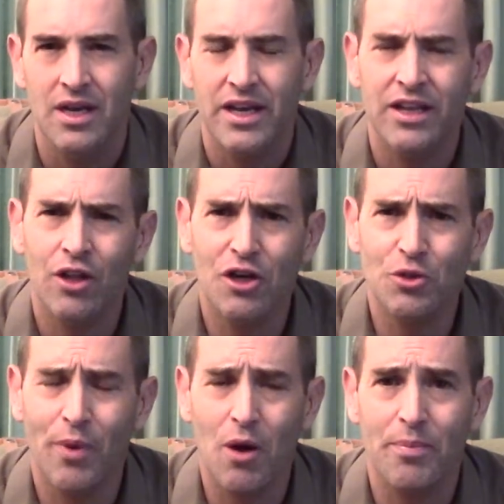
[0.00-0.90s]
in large
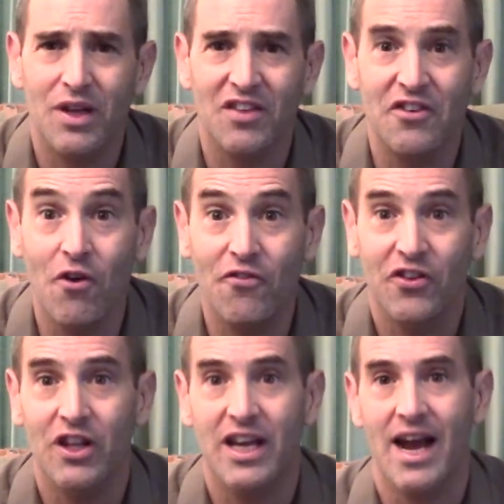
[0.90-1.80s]
part because I don't feel
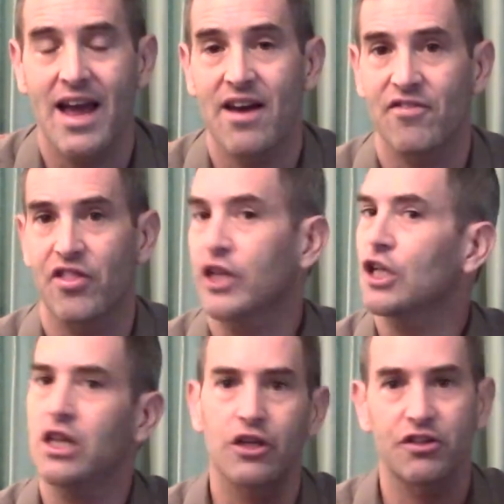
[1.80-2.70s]
like I have the
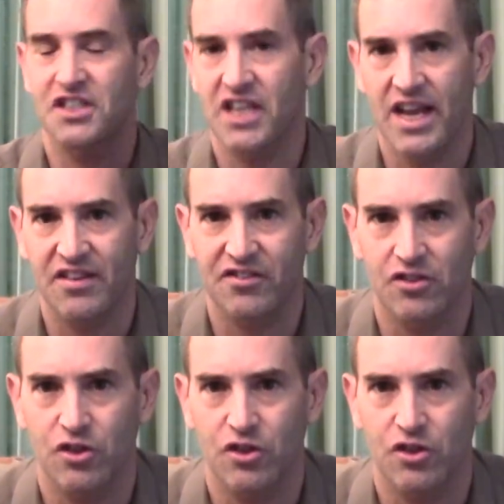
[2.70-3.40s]
clearest answers,